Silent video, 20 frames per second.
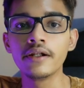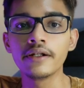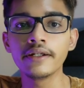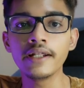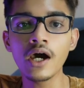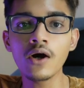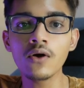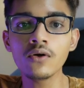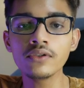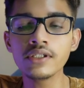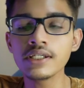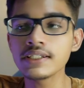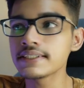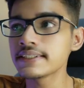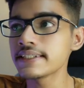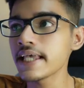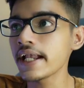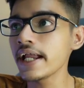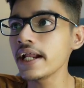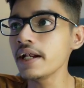Now the
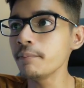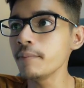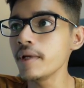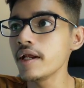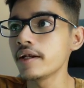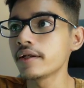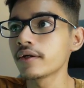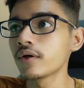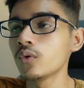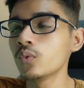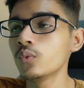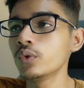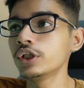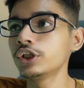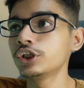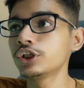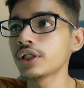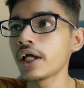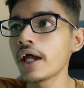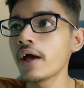second mate
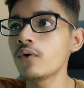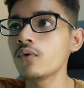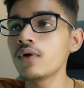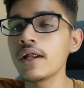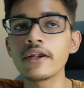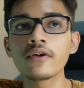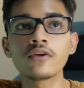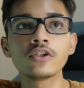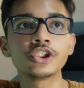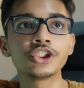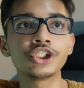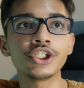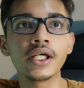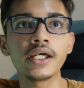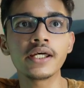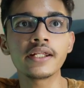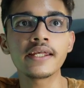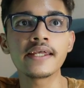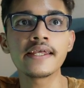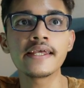which I would like to
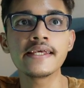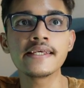share